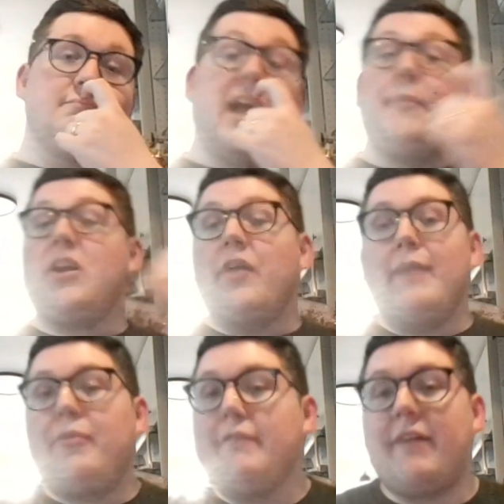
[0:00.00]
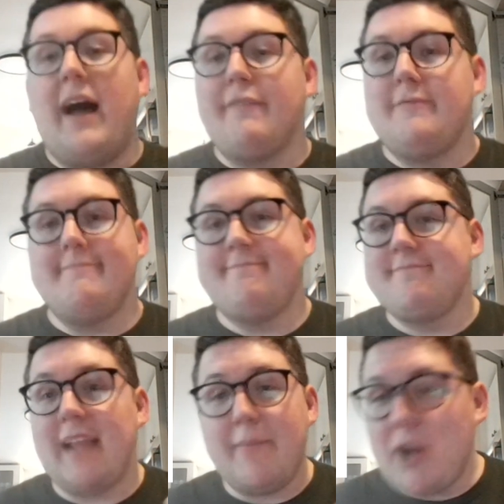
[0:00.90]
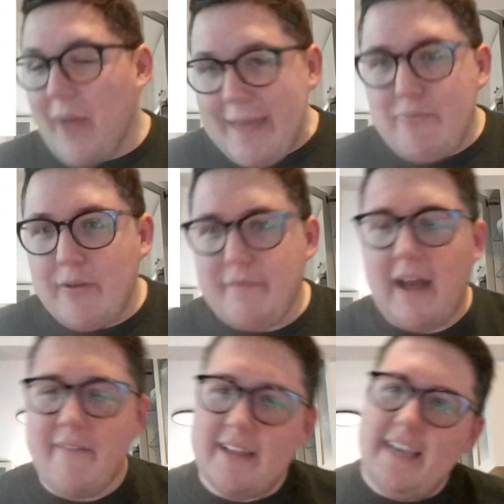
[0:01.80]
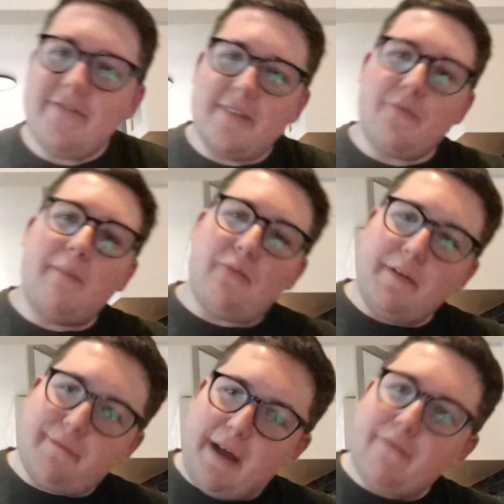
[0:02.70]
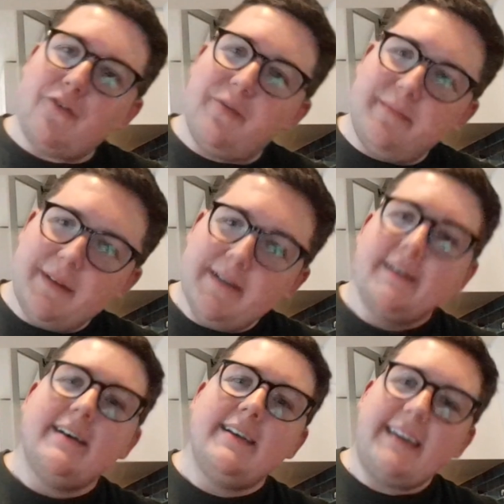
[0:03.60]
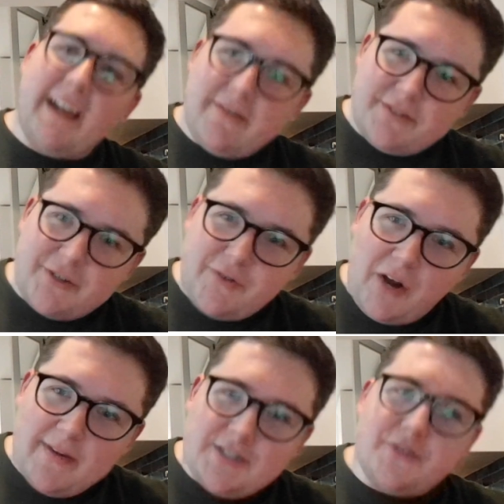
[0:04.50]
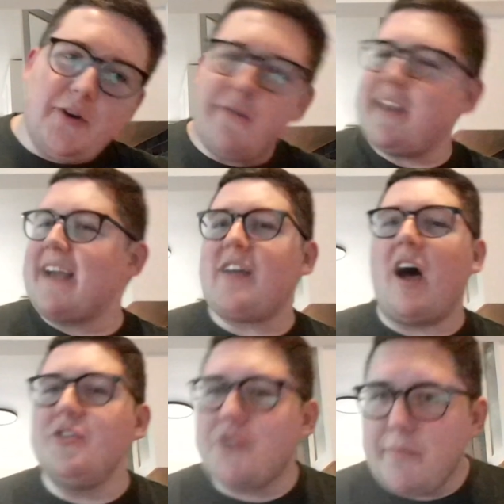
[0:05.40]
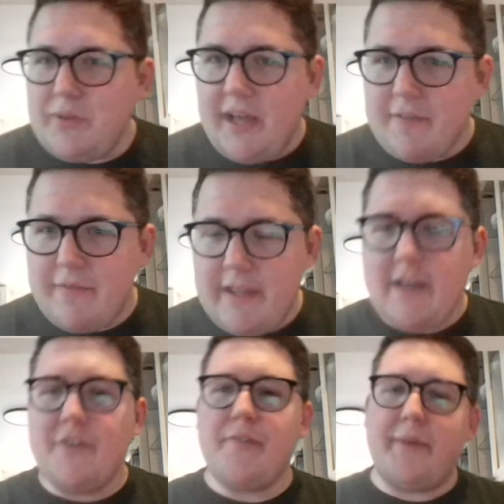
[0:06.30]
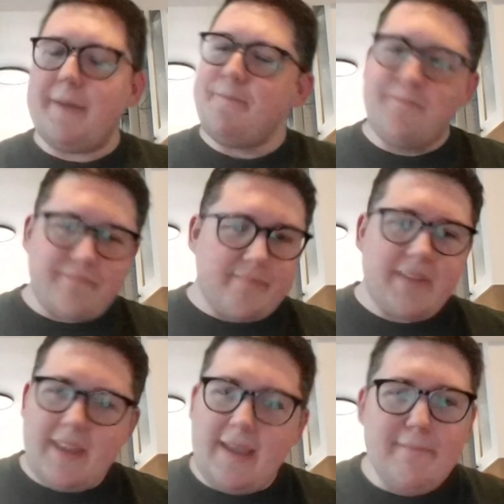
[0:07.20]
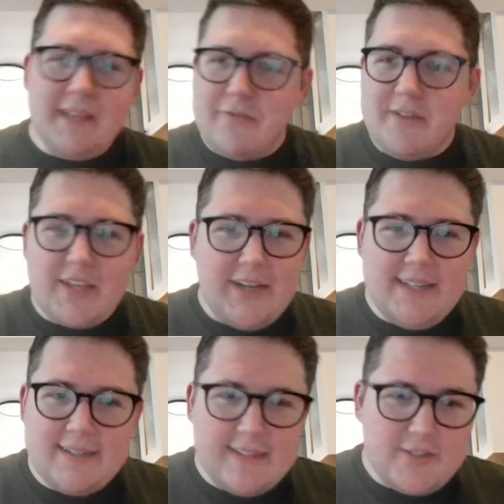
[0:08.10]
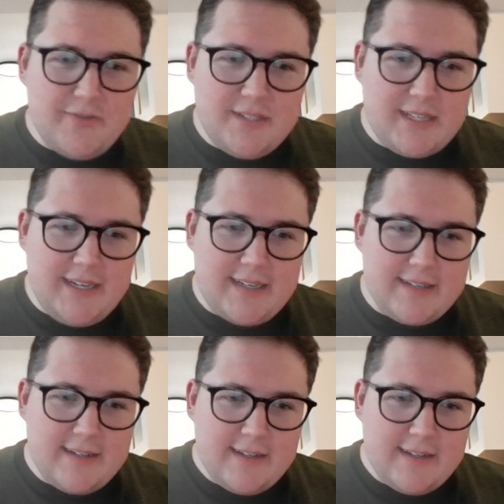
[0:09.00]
I'm gonna go 8.5. I'm gonna go 8.5. That leaves us 1.5 room, to grow into over the next 100 plus videos. But this one's good. This one's good.